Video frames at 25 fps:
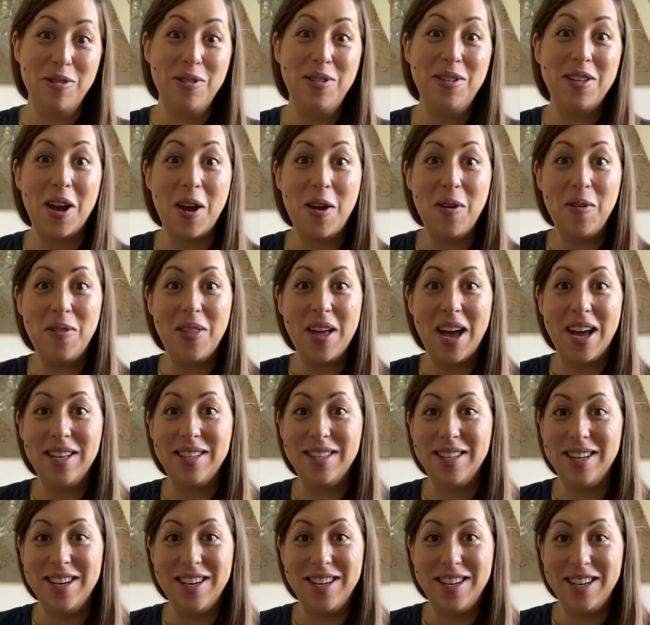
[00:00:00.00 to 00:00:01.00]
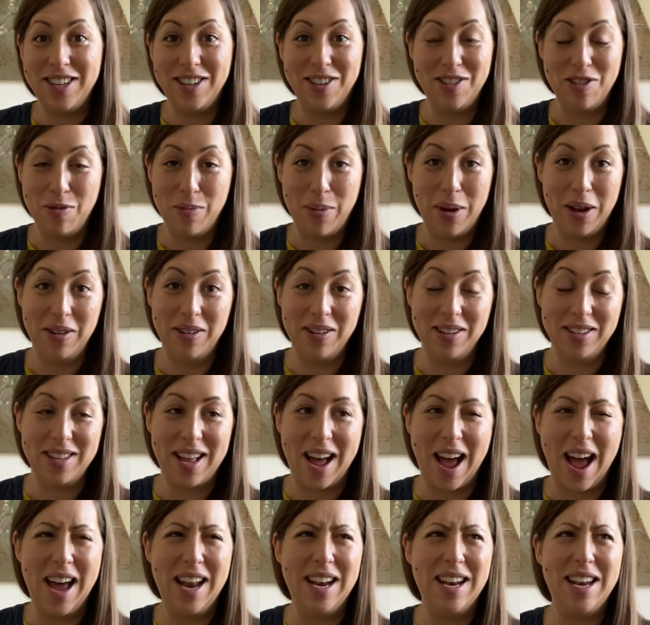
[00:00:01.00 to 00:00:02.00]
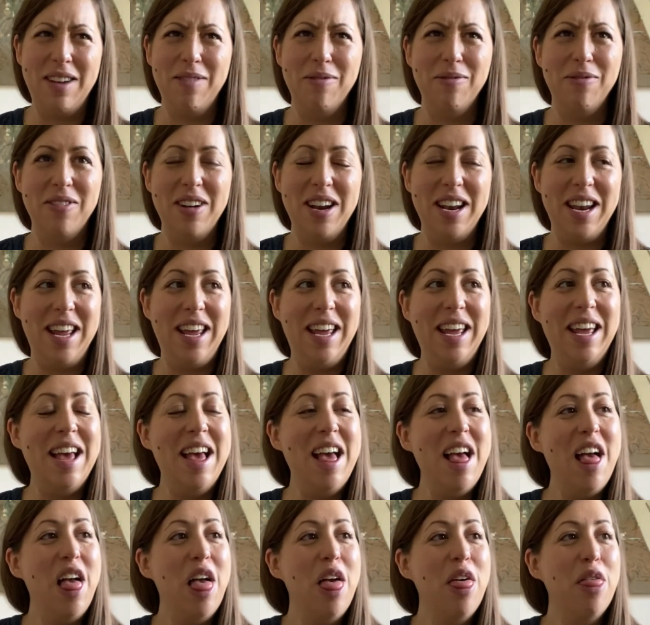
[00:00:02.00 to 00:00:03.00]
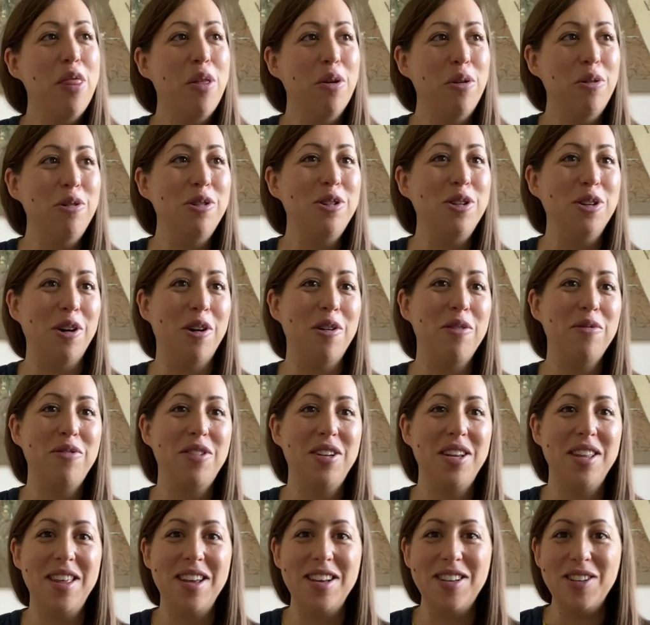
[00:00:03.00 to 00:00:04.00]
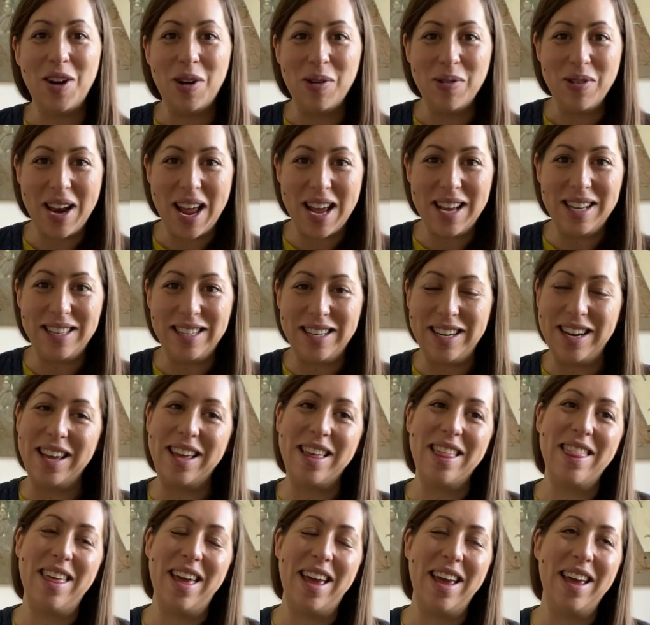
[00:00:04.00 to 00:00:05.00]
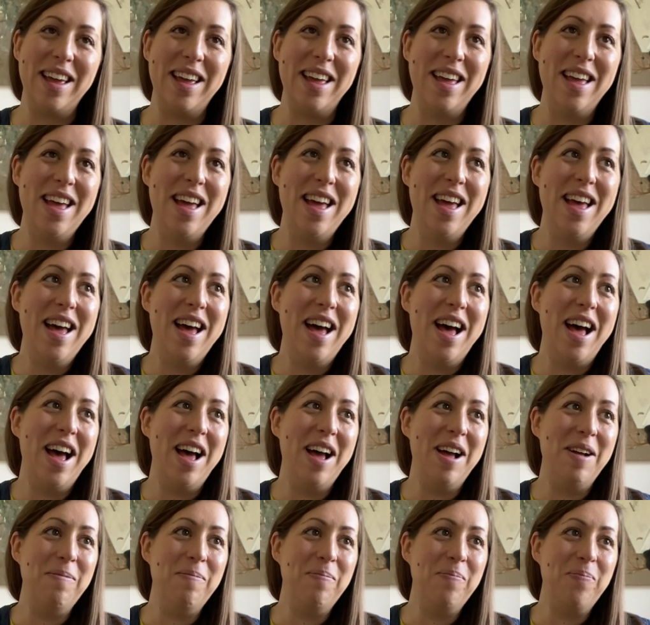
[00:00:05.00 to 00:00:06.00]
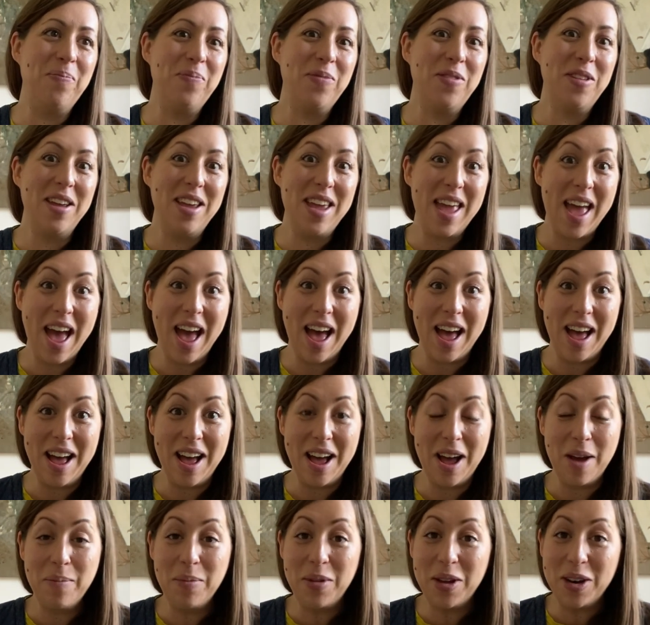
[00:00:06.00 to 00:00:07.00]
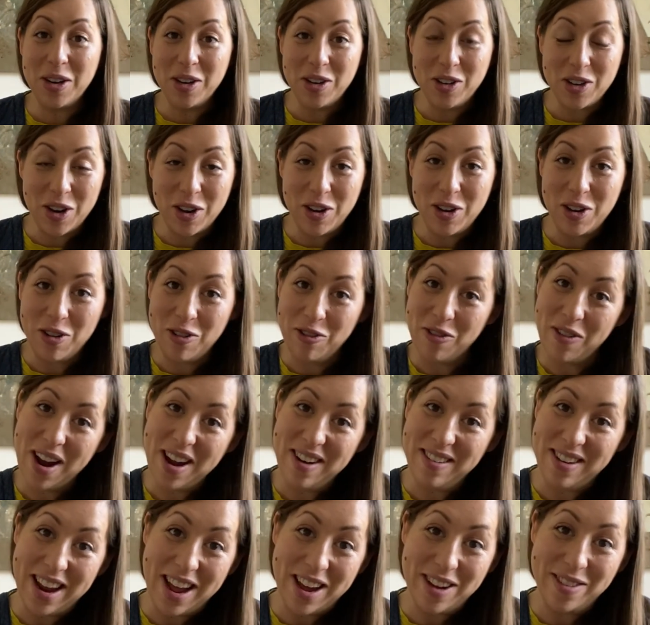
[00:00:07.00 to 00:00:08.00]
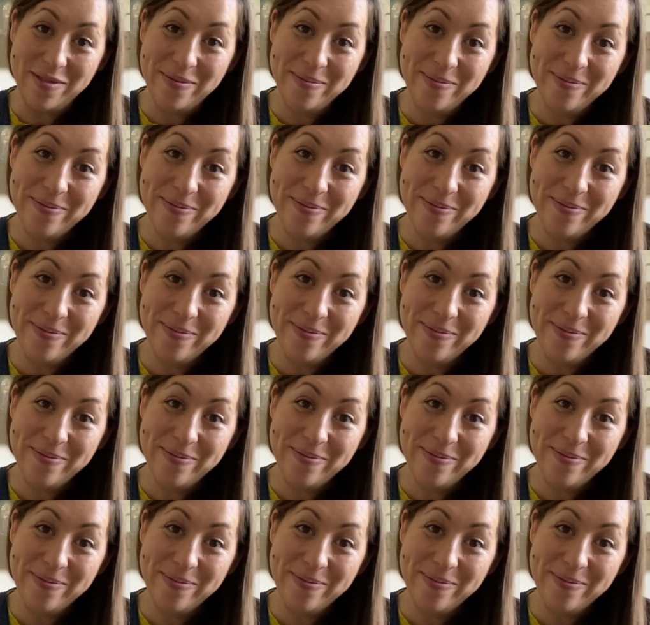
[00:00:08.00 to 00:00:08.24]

So that's an additional bonus that I hadn't even really thought of to this whole nesting thing. So yeah, I'm going to show you around now.